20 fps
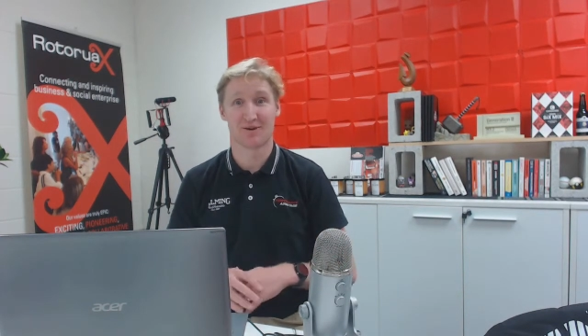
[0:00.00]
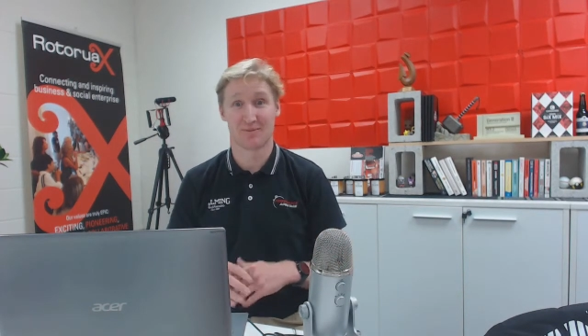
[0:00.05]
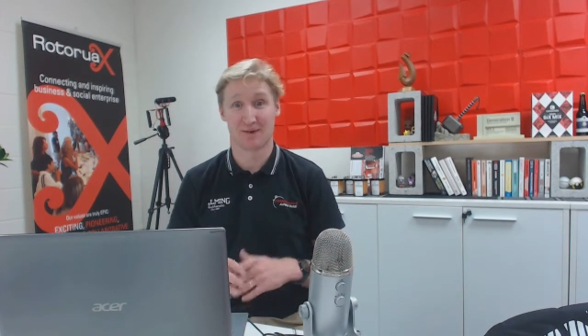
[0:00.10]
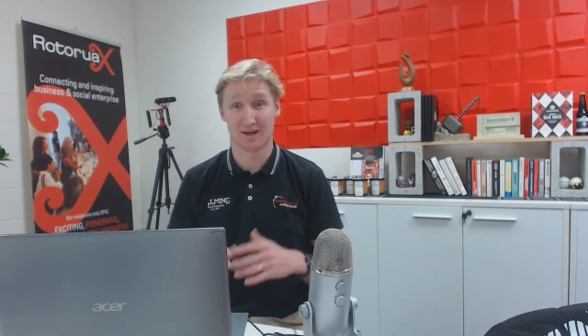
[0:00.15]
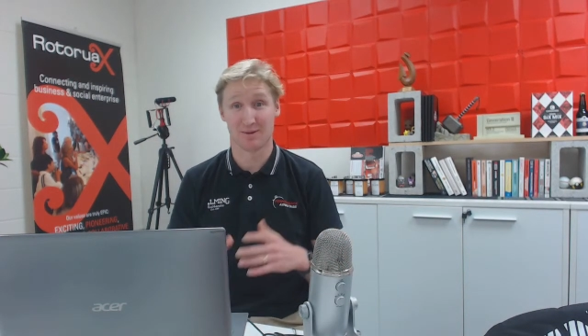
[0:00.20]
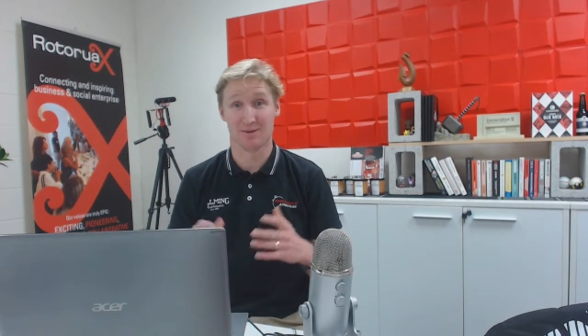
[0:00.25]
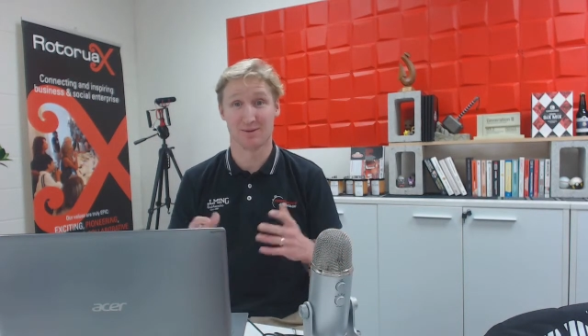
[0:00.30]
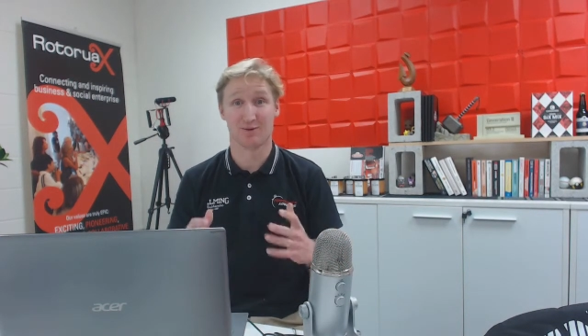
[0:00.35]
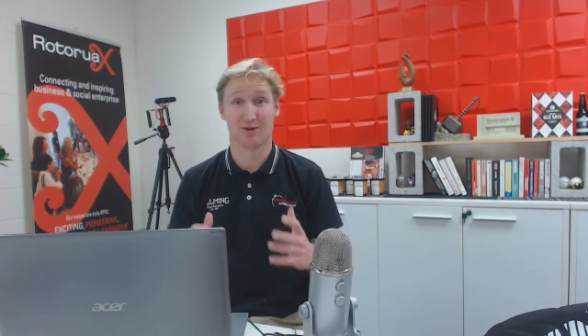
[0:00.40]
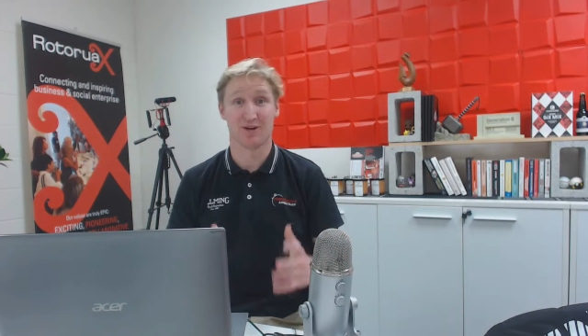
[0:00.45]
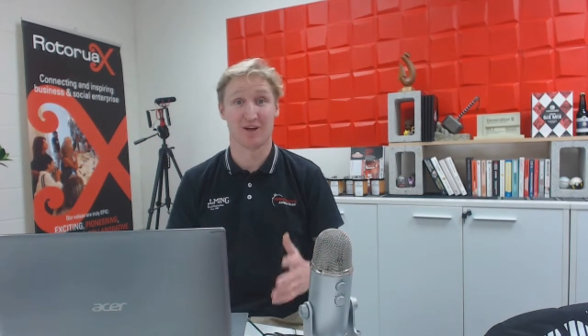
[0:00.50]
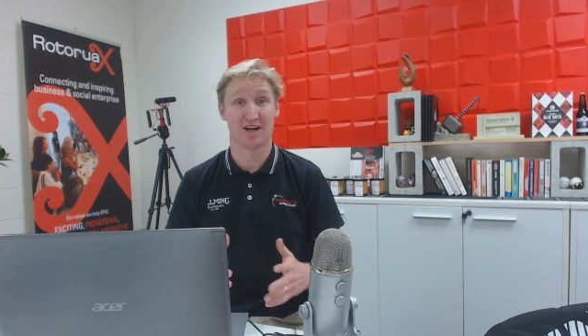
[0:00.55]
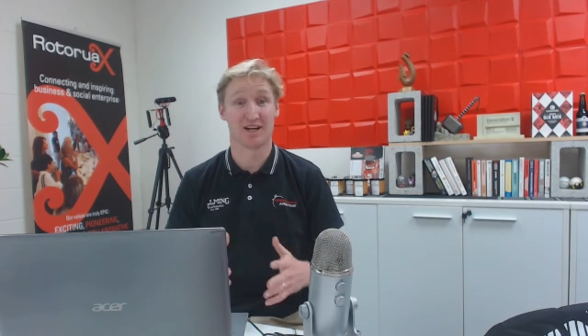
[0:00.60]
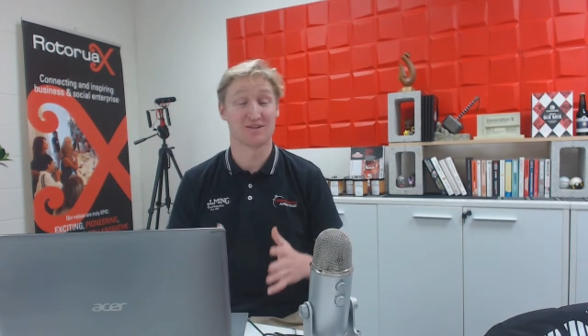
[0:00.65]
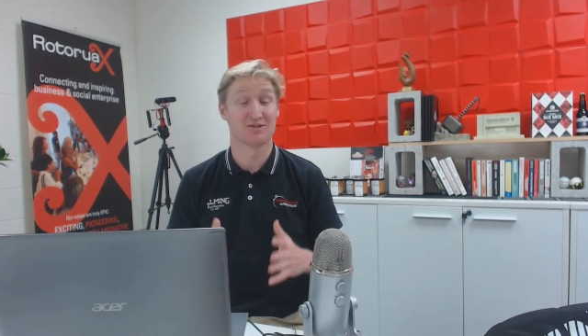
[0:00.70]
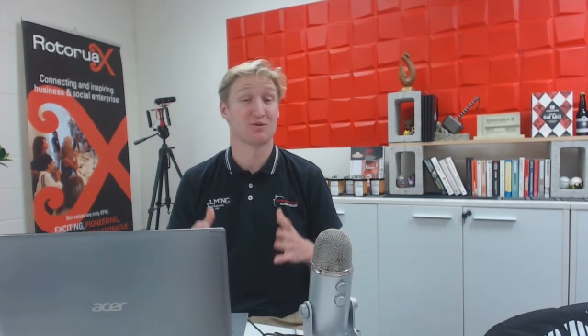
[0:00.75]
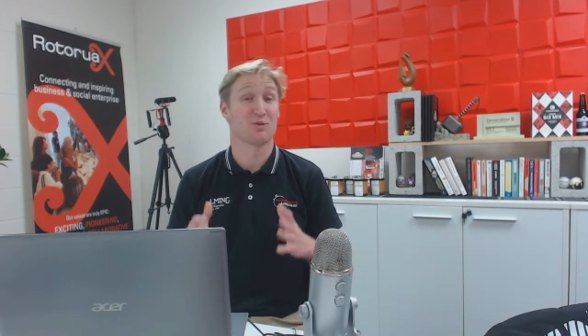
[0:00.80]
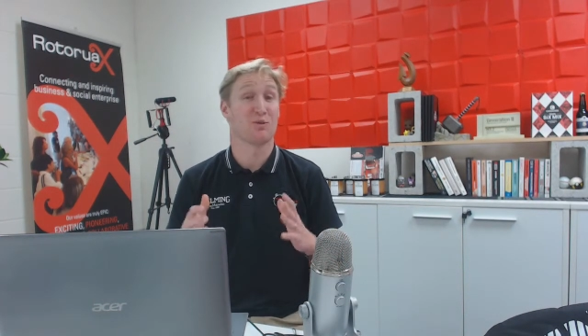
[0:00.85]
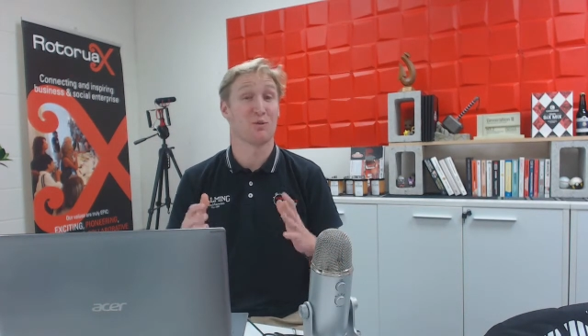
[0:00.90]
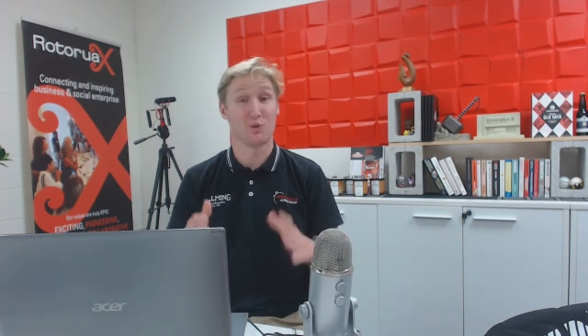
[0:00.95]
made me
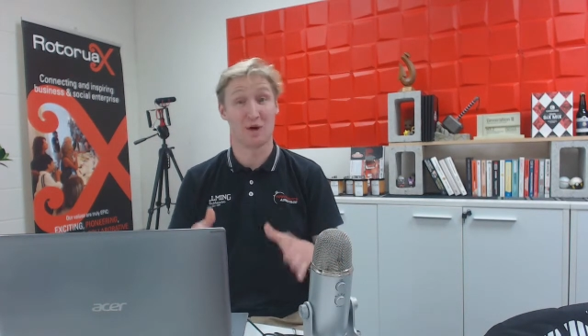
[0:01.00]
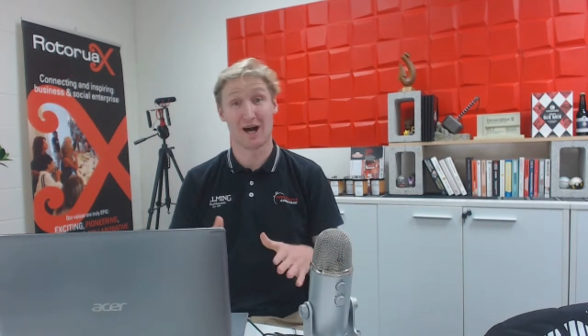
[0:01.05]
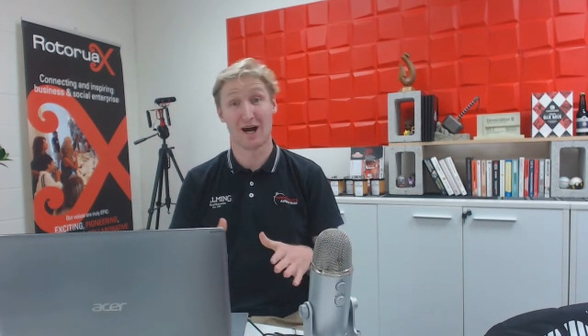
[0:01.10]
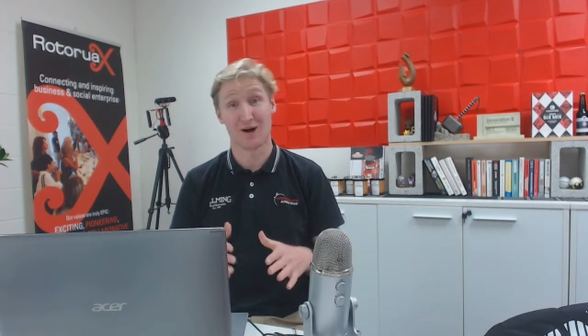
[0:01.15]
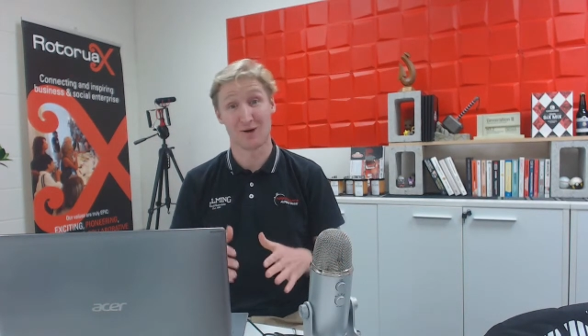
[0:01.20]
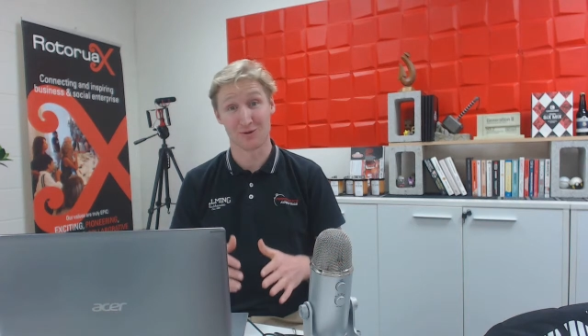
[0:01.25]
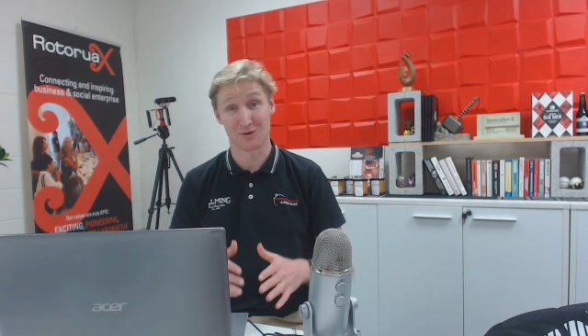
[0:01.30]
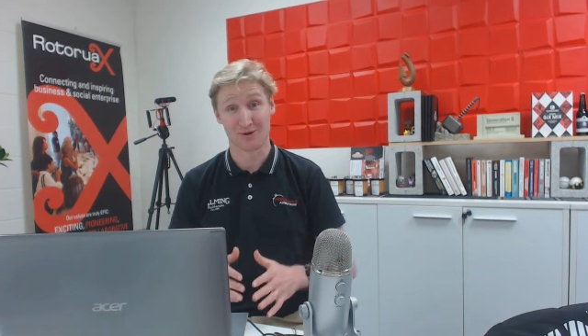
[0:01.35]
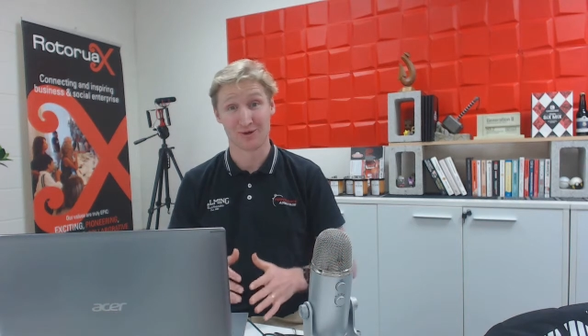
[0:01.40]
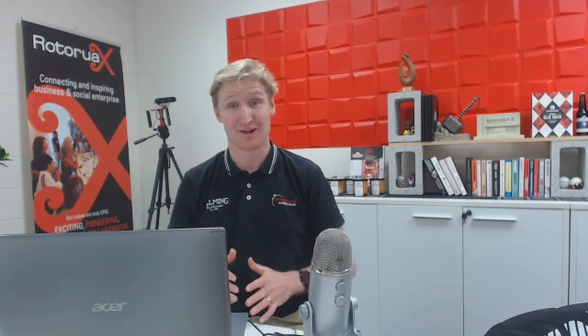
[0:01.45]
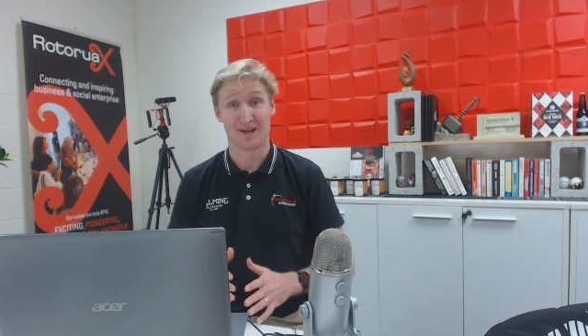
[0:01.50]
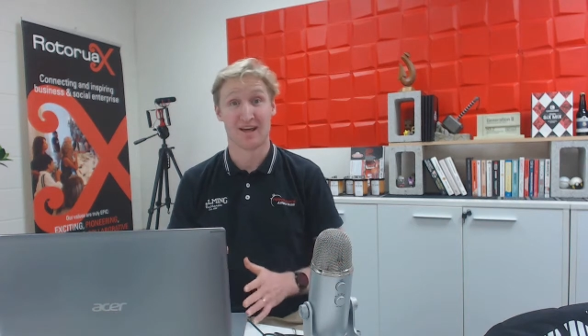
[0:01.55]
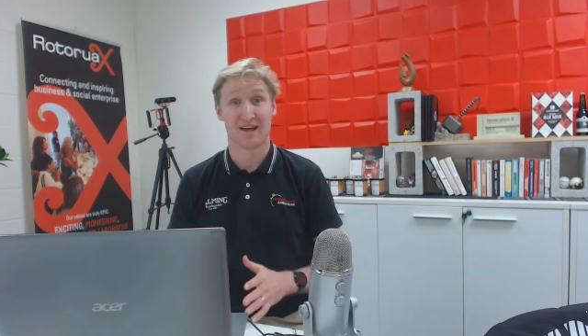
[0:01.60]
realize, wow,